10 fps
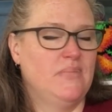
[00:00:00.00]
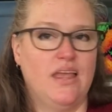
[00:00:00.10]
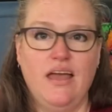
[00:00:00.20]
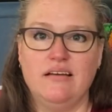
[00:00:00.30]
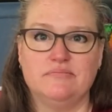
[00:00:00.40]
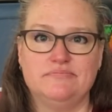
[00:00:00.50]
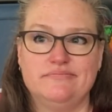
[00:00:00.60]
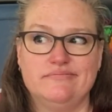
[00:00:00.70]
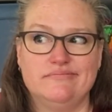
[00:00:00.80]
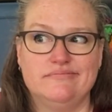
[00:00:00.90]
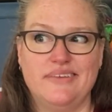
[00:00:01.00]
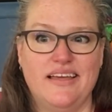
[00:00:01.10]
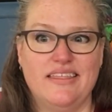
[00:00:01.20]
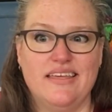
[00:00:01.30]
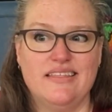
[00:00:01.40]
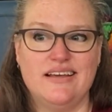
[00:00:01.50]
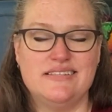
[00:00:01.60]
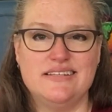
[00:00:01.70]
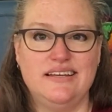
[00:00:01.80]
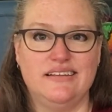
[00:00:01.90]
Yeah, I think
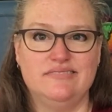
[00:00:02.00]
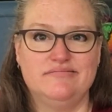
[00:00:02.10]
that's it.